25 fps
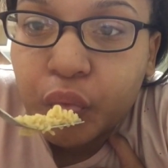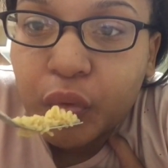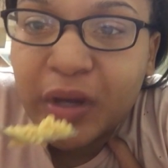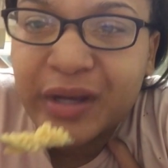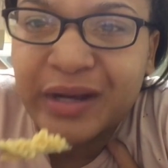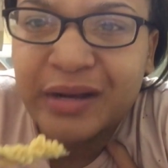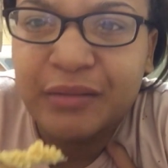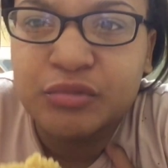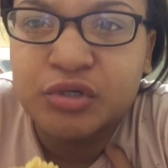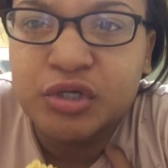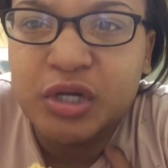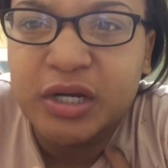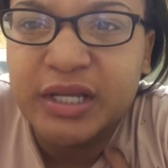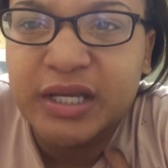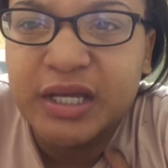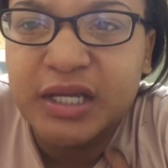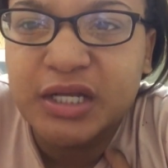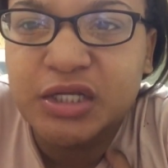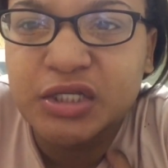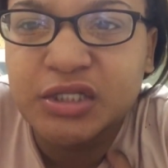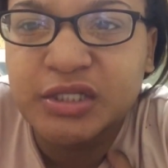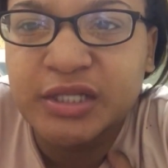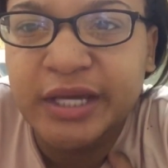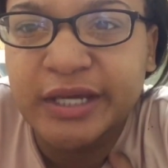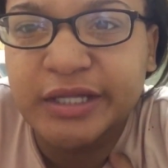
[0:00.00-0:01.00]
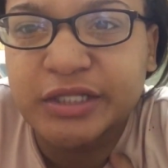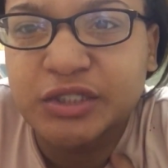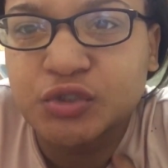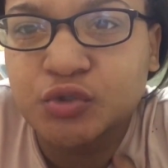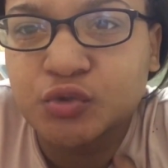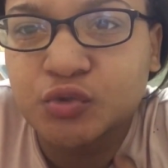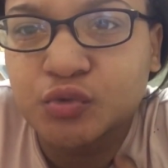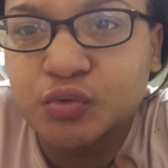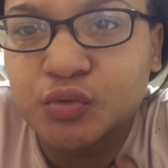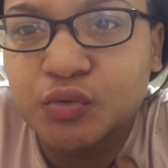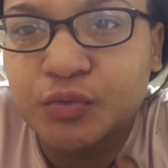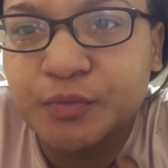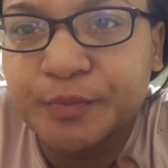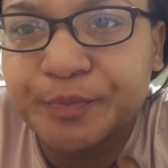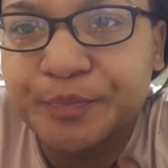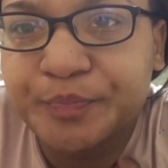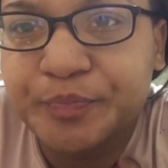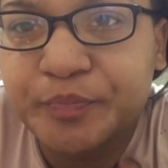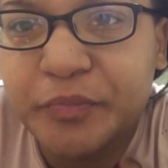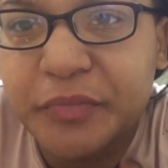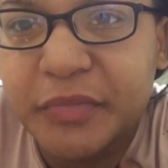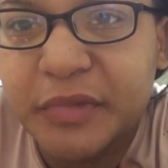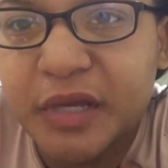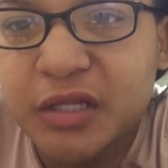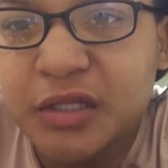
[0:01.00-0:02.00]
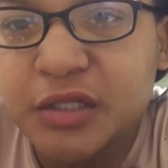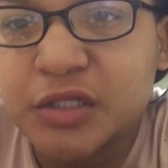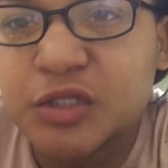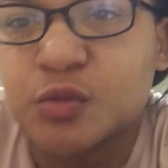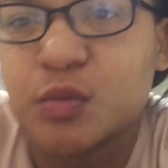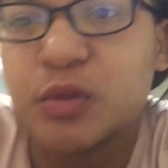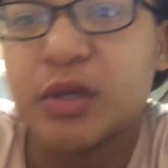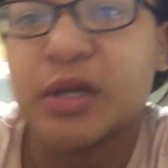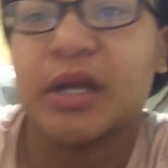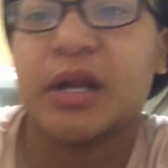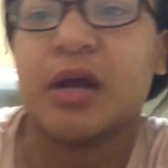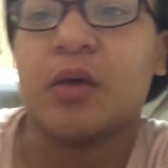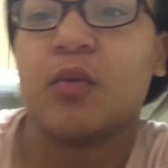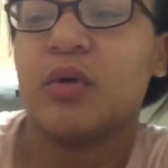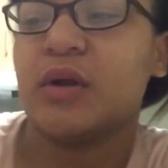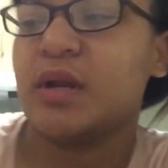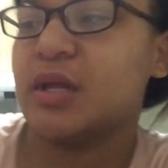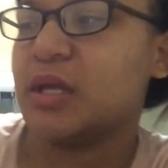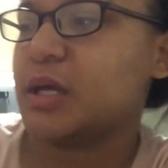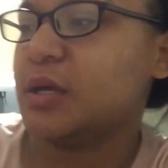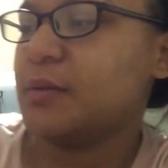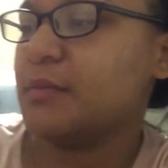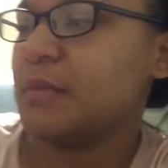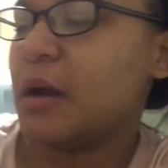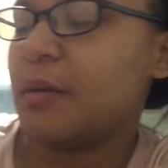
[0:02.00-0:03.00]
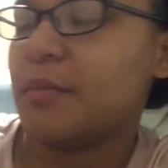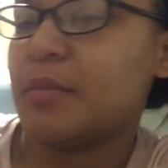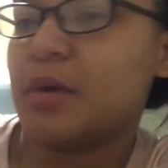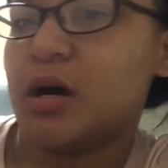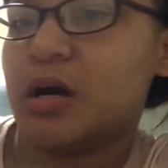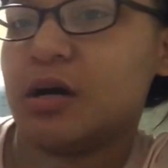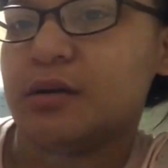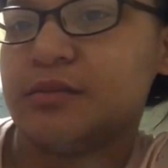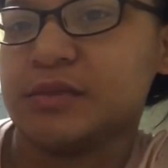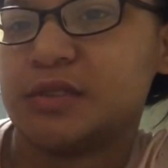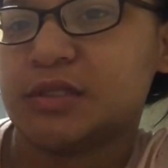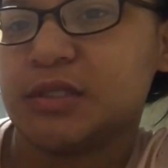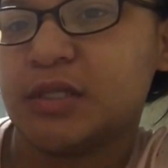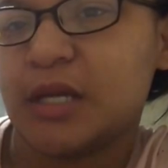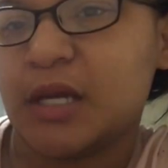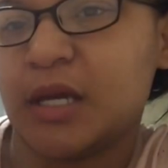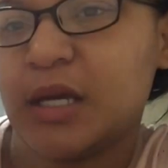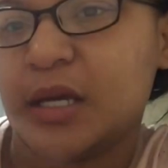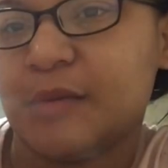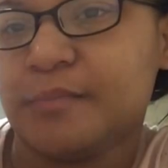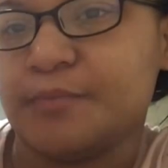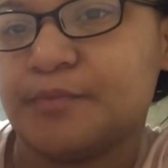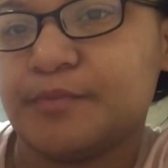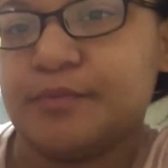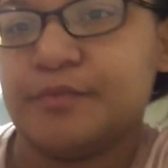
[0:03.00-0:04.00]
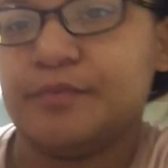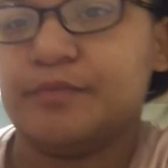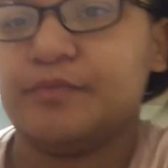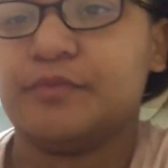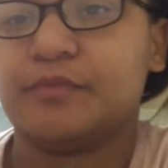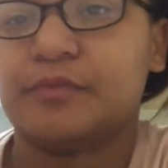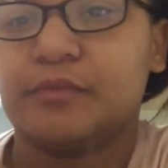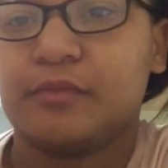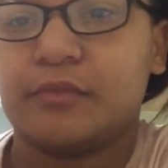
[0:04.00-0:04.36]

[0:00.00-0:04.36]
And I'm trying to get a tattoo this weekend. I want to get my mom's name